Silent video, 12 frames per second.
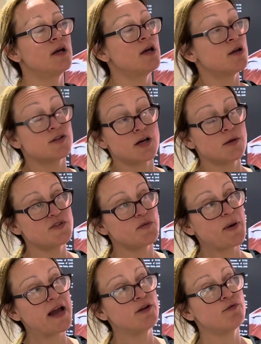In terms of
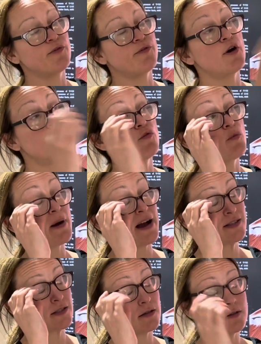pain referral
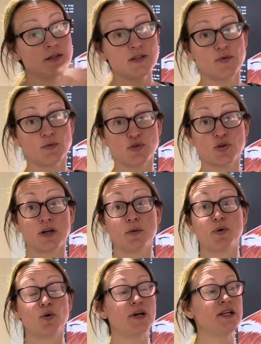patterns from trigger
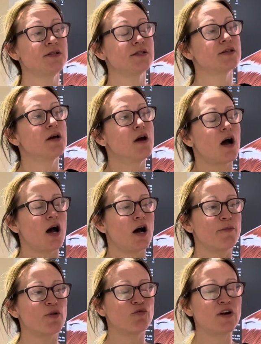points,
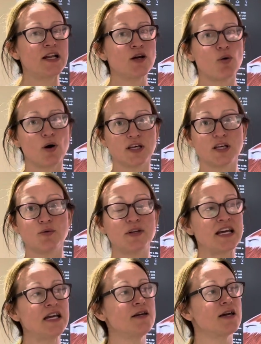really quite
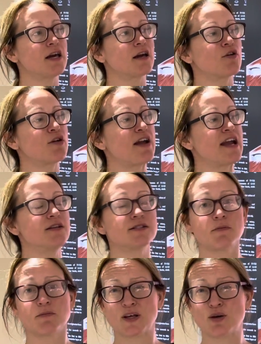unique. It creates
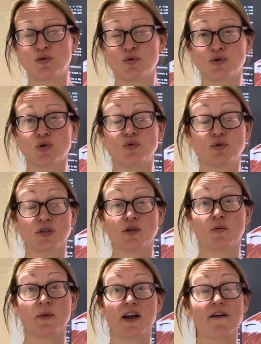something called
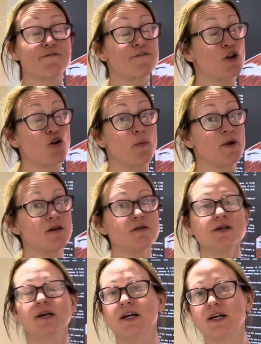autonomic phenomenon.
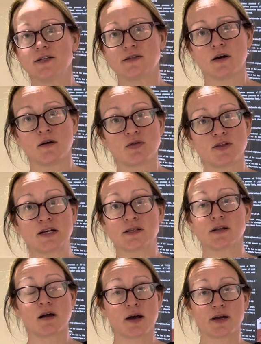So things
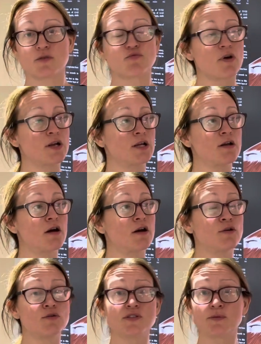like runny
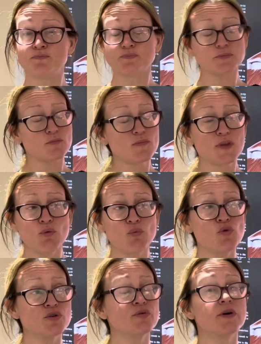nose,
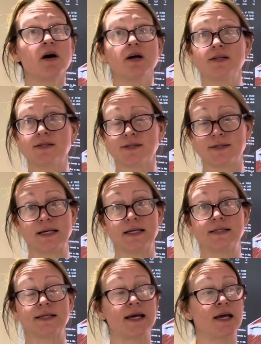watery eyes,
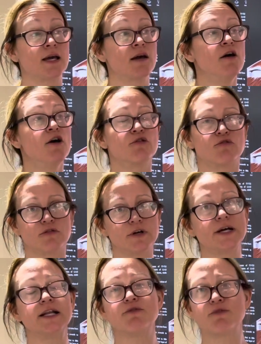sneezing,
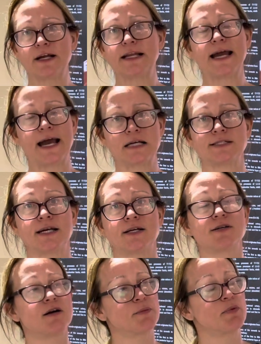really headache
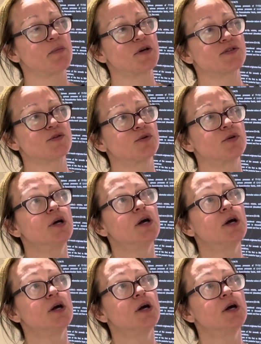type muscle.